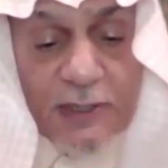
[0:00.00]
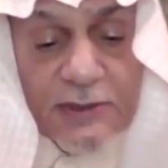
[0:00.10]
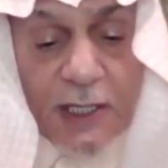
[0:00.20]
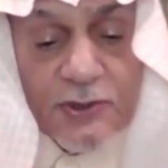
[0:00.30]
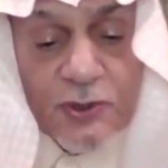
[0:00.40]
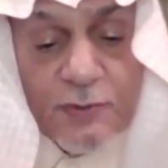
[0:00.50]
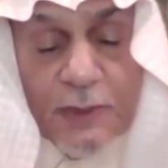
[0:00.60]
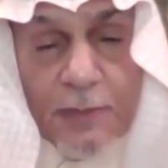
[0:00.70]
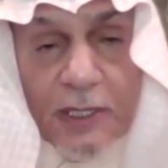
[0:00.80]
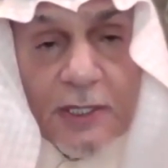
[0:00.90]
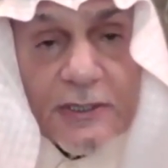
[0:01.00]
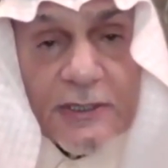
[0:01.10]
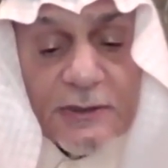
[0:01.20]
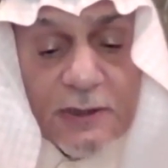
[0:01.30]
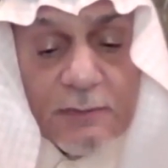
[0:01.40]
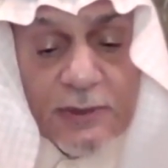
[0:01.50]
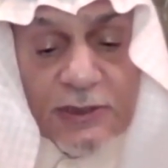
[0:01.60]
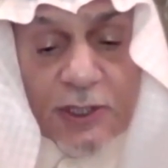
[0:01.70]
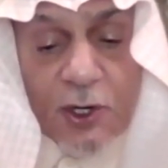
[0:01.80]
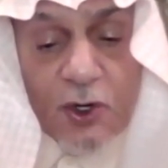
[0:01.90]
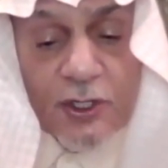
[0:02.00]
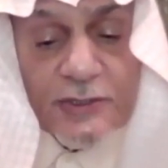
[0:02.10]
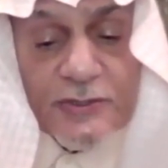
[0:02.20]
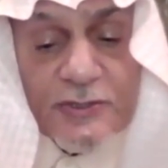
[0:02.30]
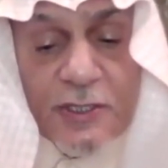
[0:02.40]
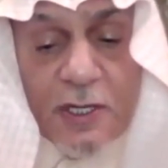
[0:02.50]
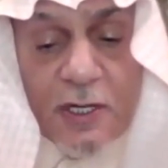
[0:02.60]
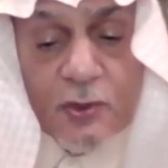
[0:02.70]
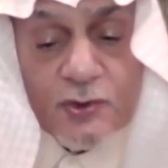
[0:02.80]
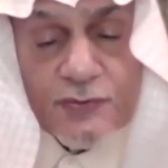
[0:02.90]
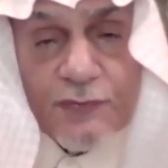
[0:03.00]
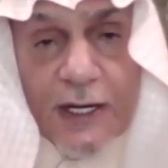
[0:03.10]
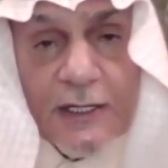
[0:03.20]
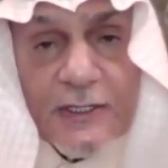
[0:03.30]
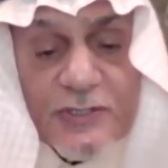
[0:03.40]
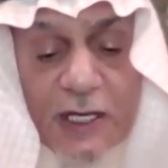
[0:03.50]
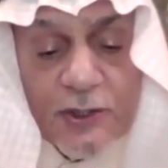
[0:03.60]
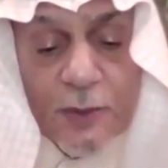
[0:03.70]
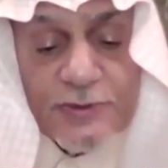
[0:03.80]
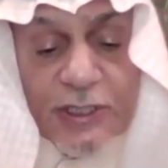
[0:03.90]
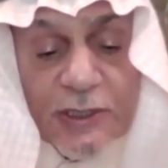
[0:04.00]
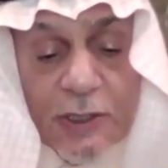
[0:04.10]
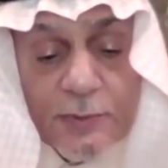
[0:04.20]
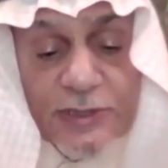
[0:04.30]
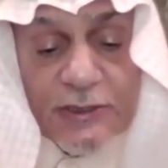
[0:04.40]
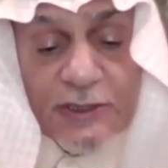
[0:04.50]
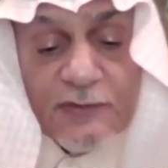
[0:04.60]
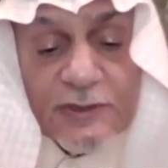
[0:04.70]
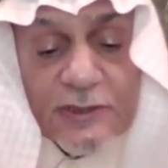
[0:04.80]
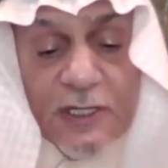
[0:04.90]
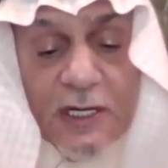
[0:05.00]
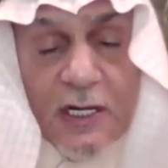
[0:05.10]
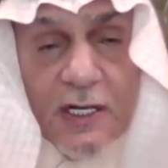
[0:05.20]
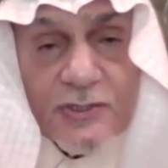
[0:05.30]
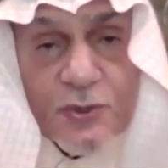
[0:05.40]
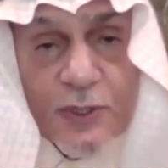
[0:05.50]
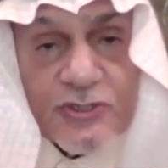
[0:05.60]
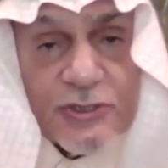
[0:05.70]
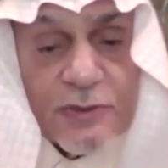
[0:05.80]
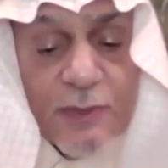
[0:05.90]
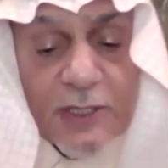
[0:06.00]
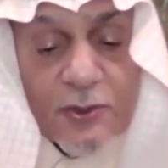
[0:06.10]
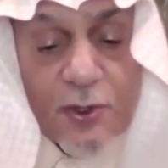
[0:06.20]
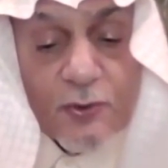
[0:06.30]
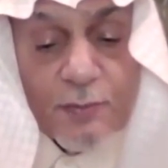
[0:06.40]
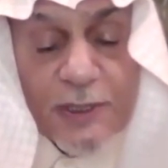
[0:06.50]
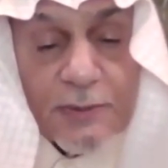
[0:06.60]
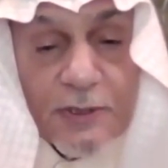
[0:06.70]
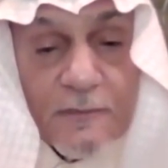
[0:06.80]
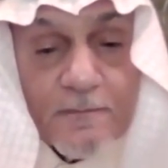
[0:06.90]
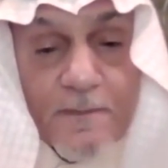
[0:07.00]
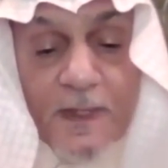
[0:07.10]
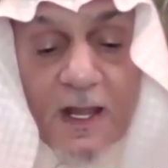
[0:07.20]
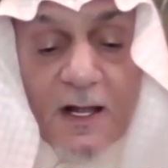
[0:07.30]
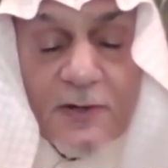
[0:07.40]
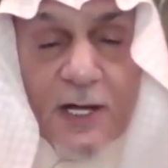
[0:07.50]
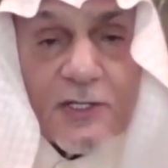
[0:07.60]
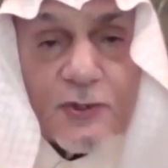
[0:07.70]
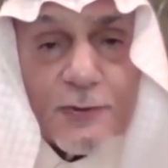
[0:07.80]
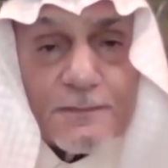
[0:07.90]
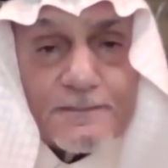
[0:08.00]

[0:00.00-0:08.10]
but not to be pilloried in media organs whose fairness and objectivity is questioned by your own people. Thank you.